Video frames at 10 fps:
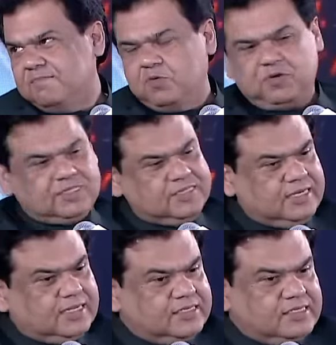Because
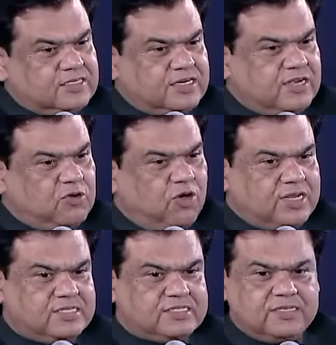the engineering
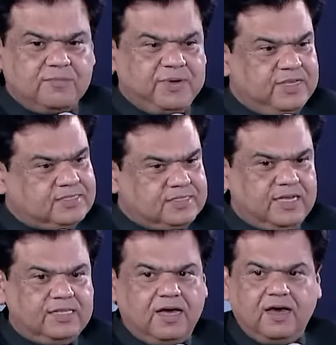colleges are the place, they
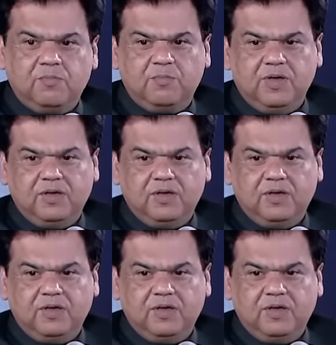are the hub,